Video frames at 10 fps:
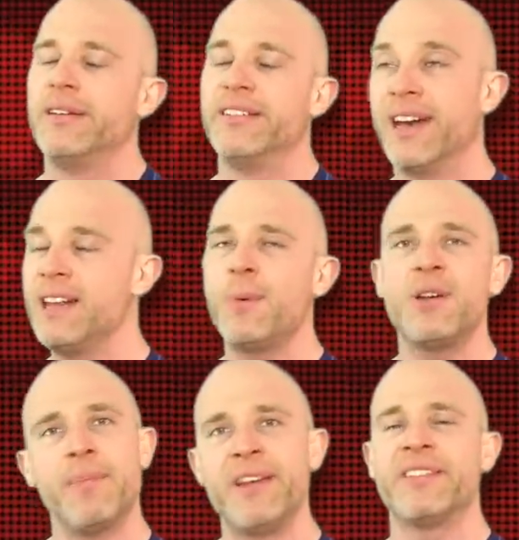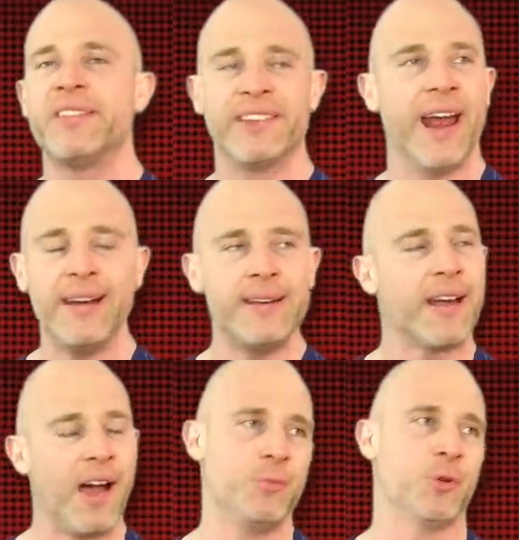Did anybody mention this at any
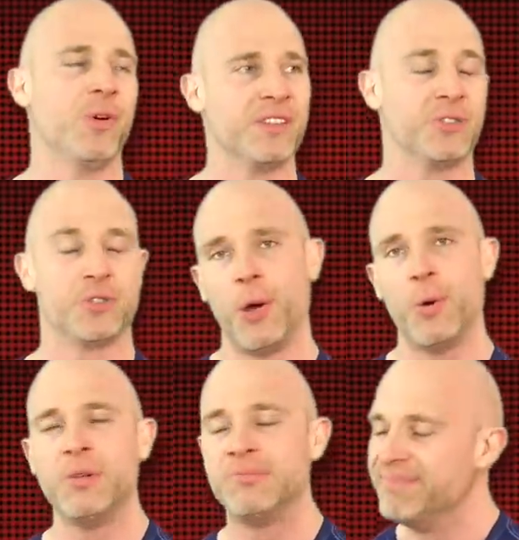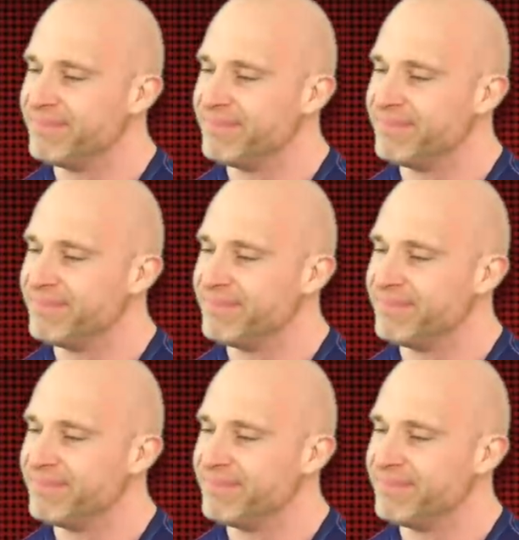time during the show?